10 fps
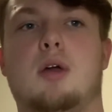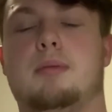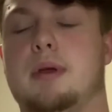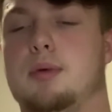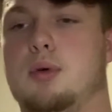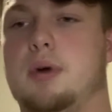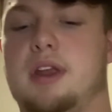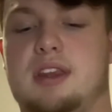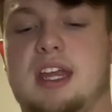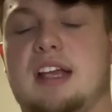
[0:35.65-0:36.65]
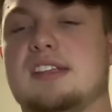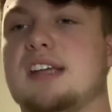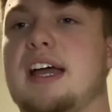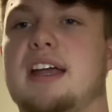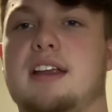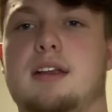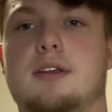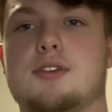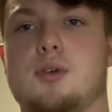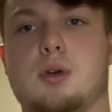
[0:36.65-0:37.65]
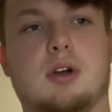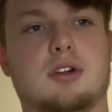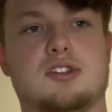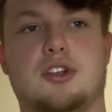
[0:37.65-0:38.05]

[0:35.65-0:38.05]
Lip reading: people with anxiety disorders,